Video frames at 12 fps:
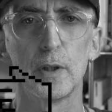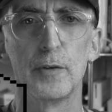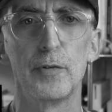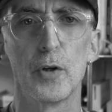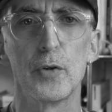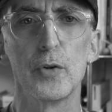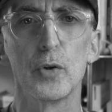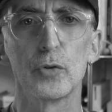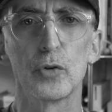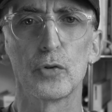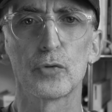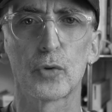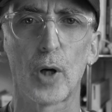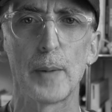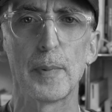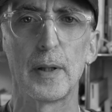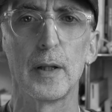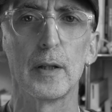If you're new, subscribe
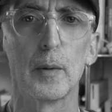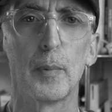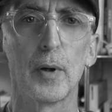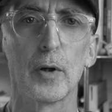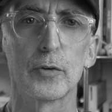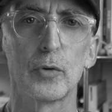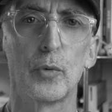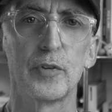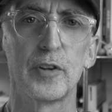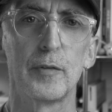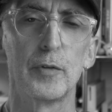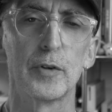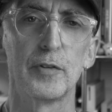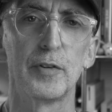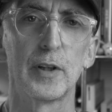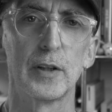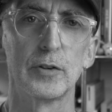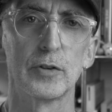and hit the bell to receive
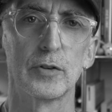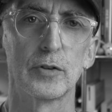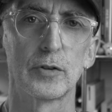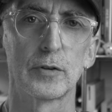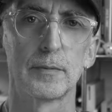notifications.